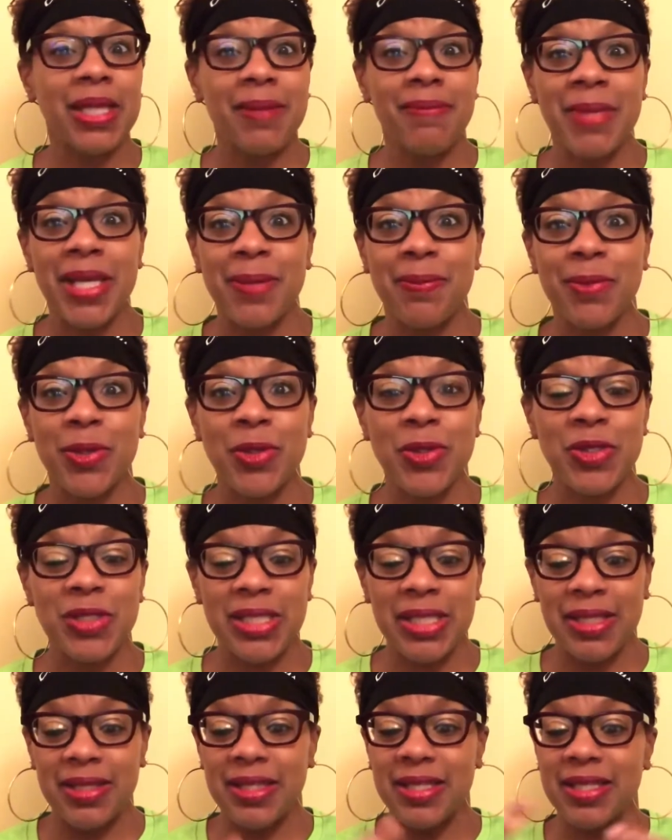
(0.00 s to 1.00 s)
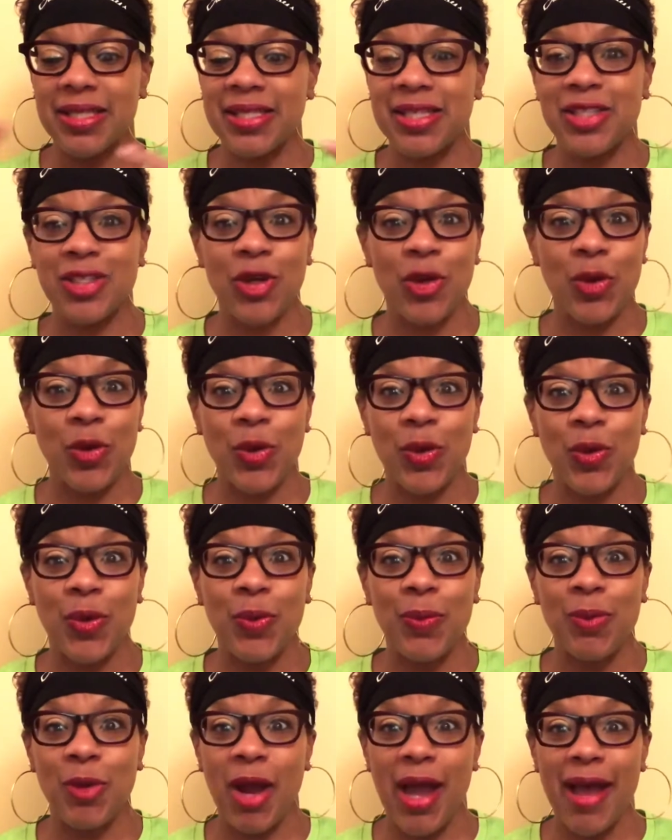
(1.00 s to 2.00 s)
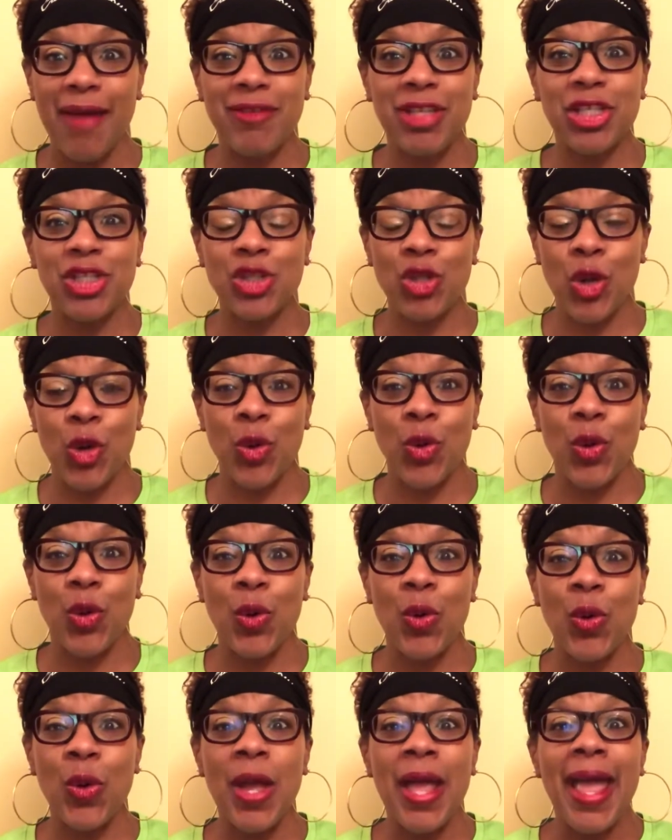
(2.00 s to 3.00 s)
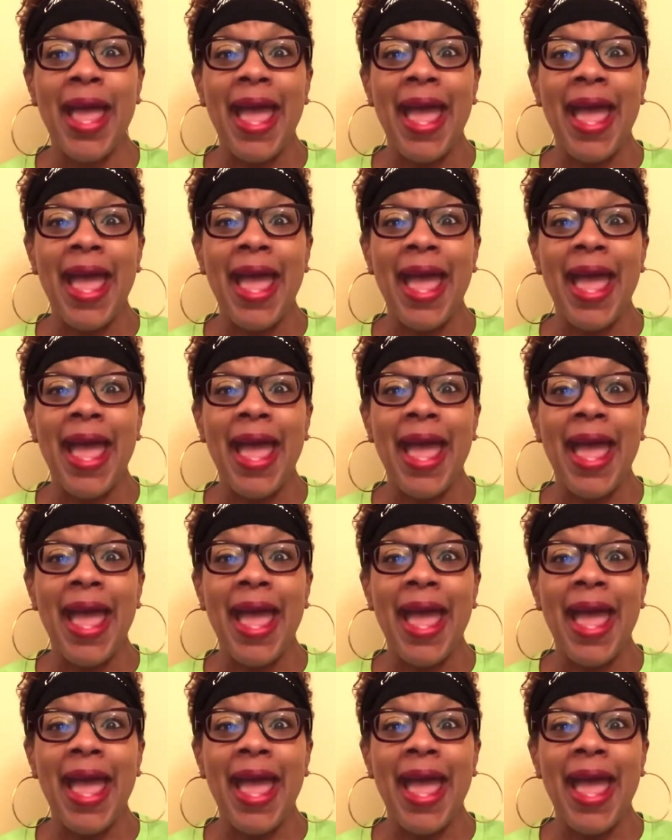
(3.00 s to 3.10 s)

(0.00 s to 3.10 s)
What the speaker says: members in this circle, private circle,